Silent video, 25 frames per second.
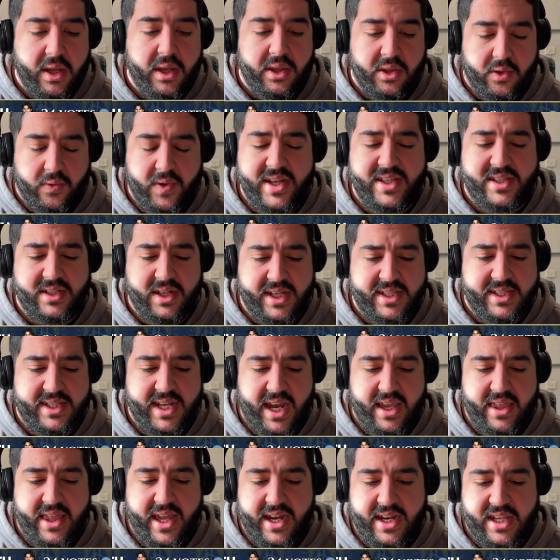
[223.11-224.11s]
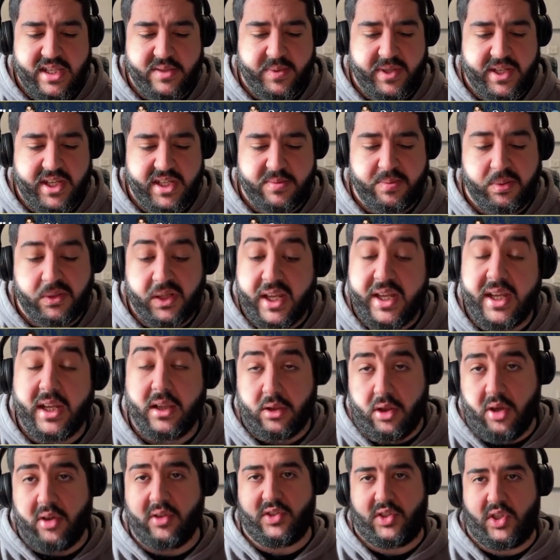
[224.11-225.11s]
The reason I say that is because playing
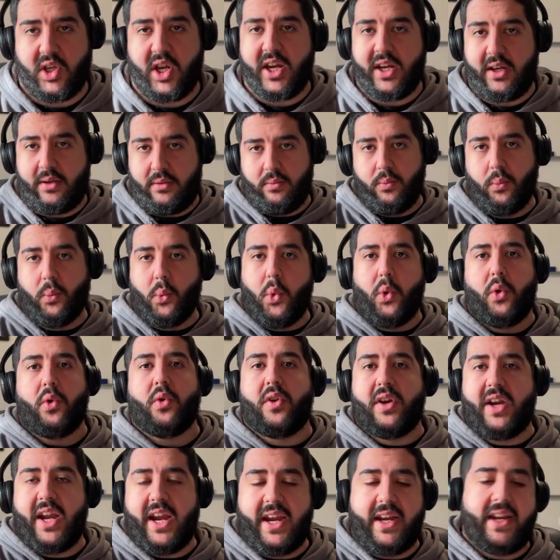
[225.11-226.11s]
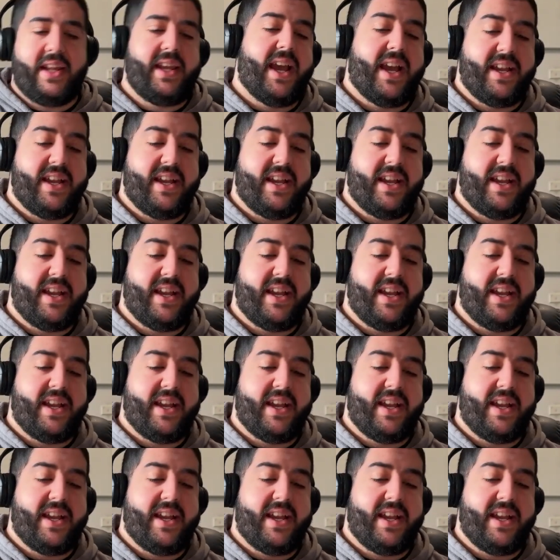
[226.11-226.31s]
alongside Warner and Heaney,